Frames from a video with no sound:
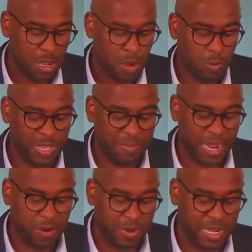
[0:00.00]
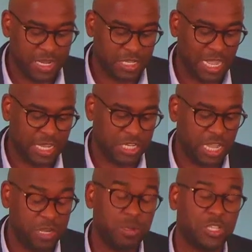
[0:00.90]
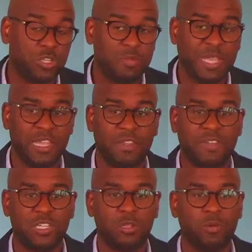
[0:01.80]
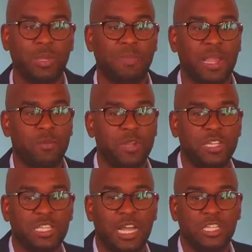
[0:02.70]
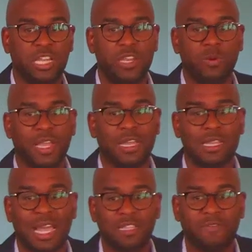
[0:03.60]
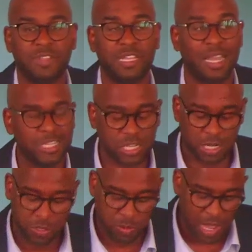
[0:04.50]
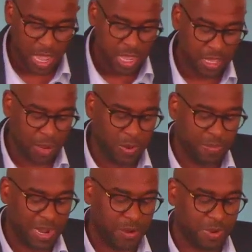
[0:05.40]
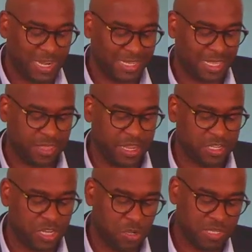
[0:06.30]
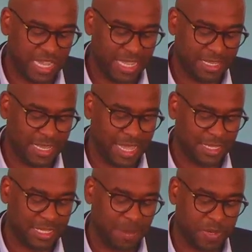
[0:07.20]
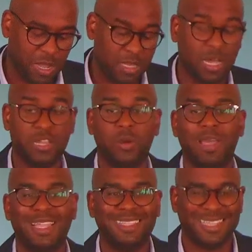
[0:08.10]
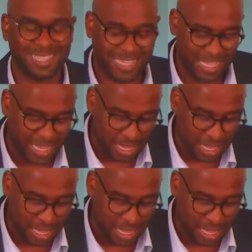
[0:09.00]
We bear witness, ashadu, excuse me, individually we bear witness, ashadu, and collectively, nashadu, that we bear witness that there's no deity except Allah, no entity